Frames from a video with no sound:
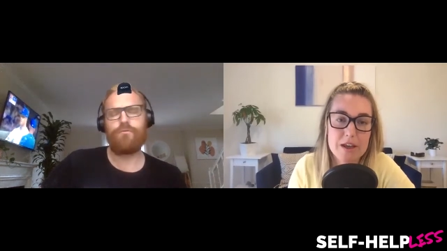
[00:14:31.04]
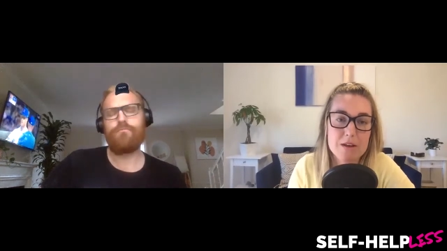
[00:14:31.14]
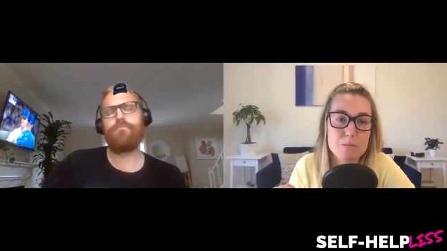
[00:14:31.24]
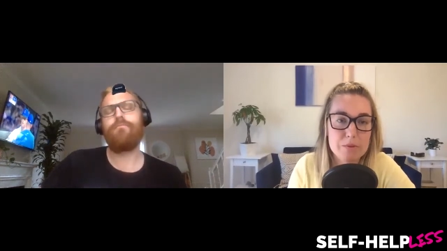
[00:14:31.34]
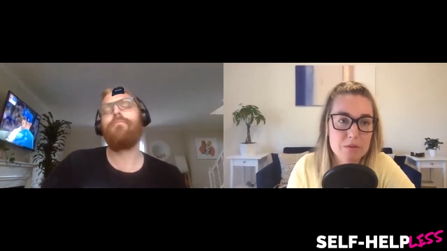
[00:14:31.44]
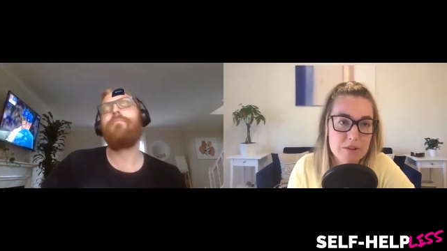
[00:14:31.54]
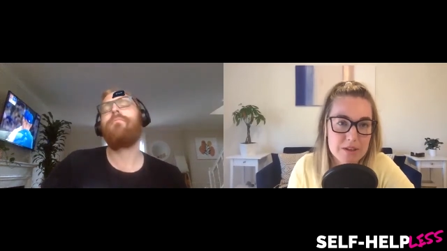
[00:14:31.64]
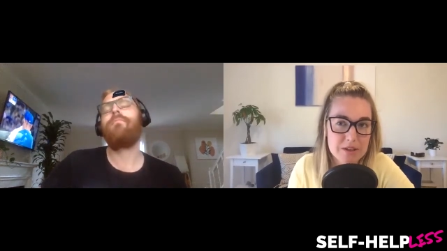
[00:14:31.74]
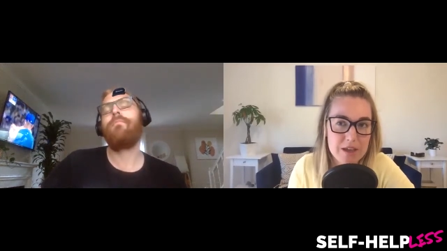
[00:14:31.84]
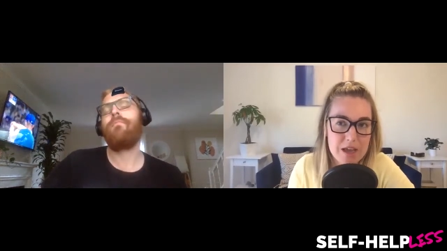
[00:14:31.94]
Speaker 1: and
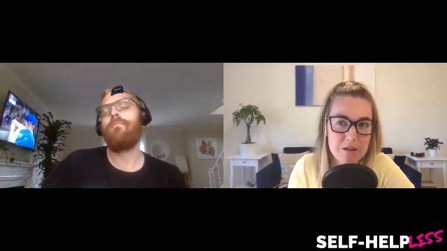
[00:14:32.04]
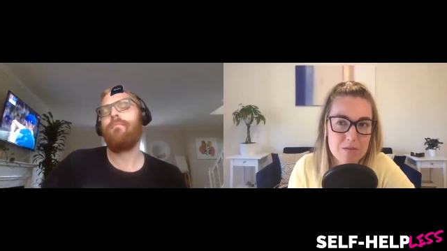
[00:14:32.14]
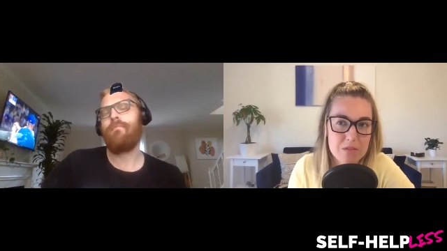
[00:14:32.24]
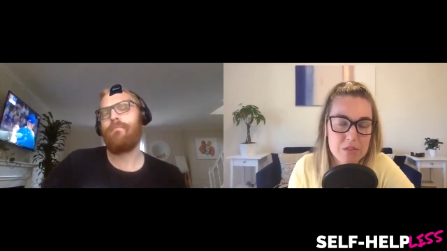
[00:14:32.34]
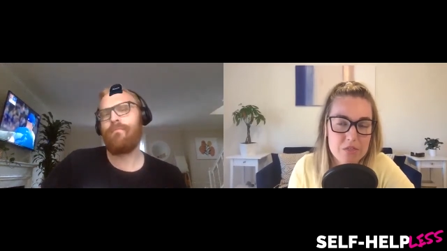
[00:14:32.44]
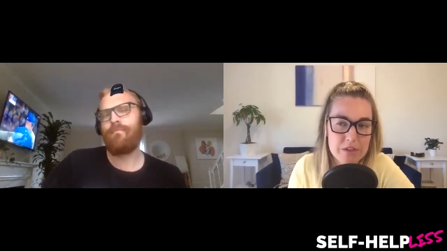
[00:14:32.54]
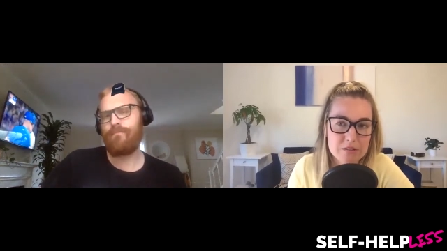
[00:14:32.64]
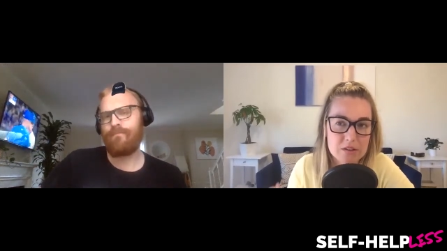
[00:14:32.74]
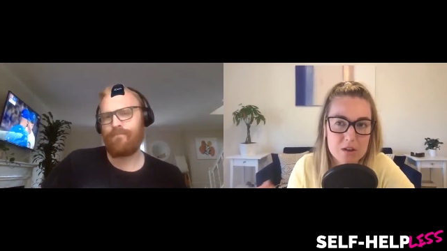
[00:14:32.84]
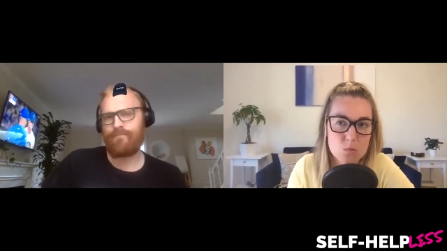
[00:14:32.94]
building the
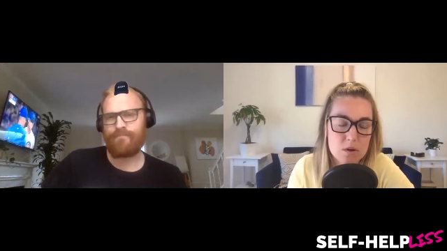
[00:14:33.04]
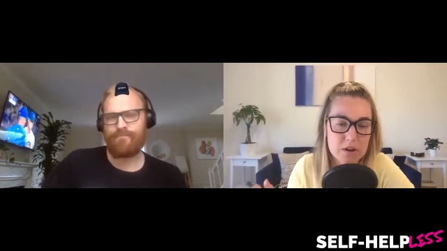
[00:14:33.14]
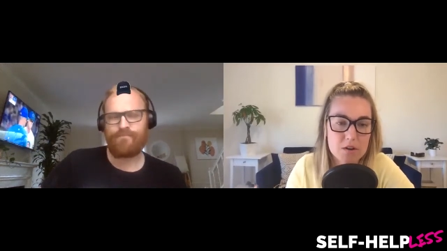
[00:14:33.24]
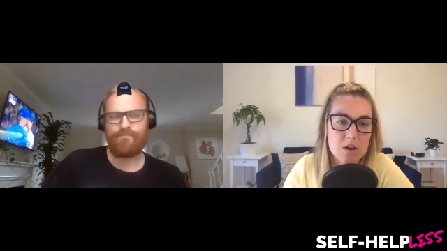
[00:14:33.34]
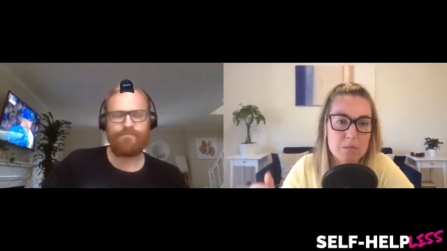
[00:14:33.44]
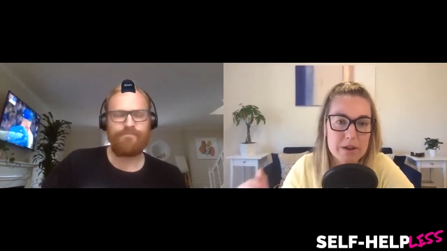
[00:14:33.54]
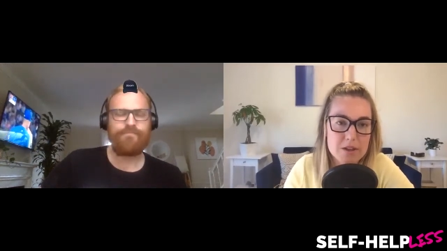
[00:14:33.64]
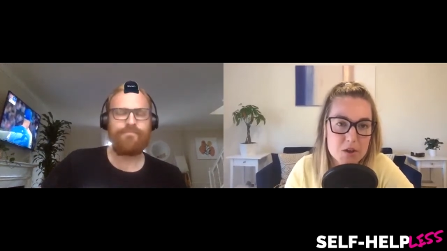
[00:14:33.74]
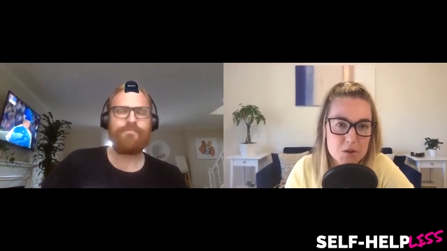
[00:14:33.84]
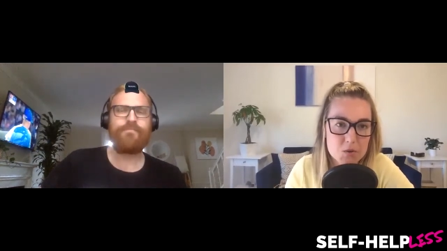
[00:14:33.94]
things that I wanted on
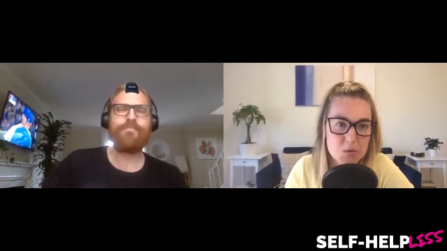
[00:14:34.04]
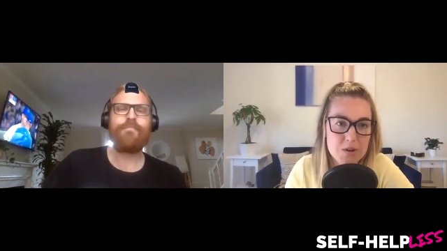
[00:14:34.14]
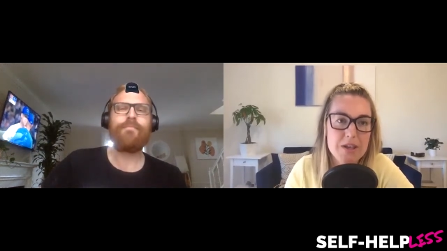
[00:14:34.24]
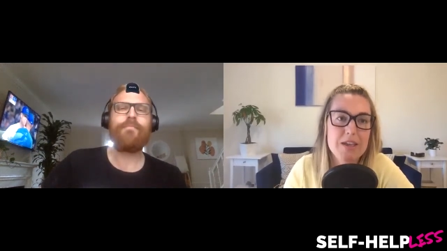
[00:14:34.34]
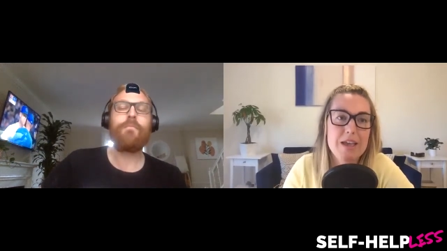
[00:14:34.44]
my own.